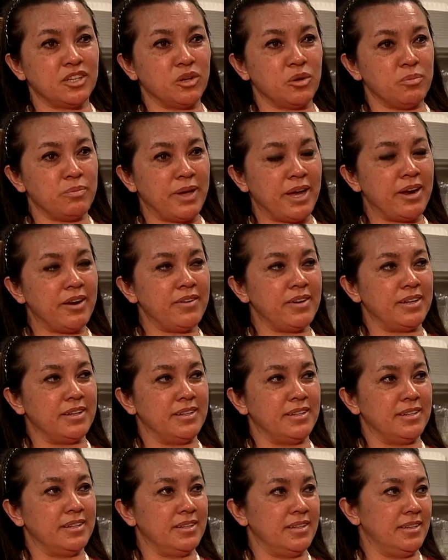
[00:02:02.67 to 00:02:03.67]
single parent,
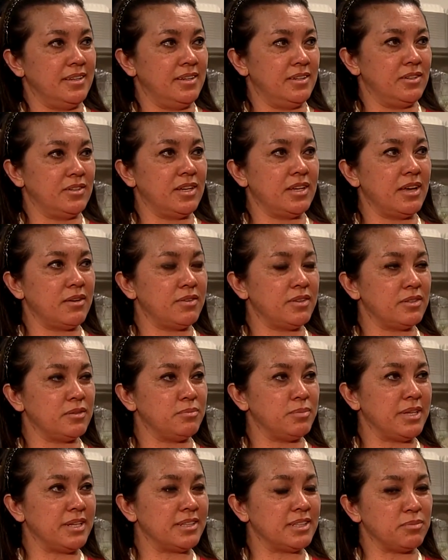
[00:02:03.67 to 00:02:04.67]
you know, having
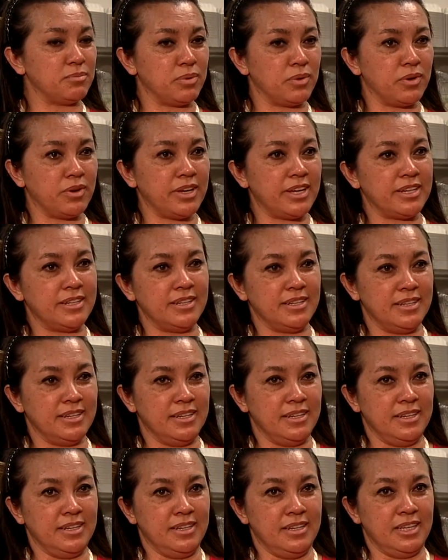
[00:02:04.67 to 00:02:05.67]
to be deployed,
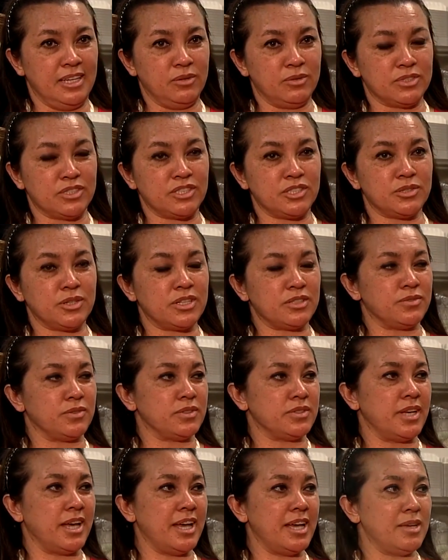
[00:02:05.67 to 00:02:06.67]
it was a
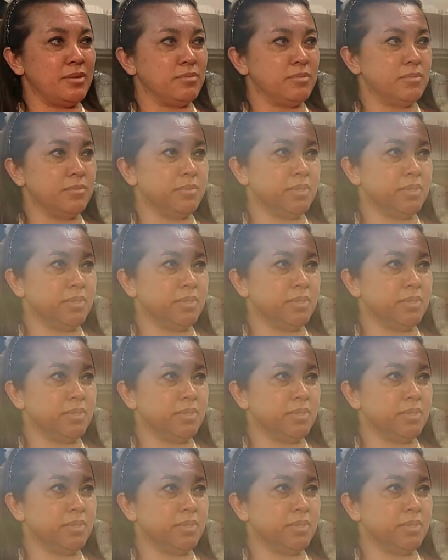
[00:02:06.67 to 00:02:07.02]
stressful time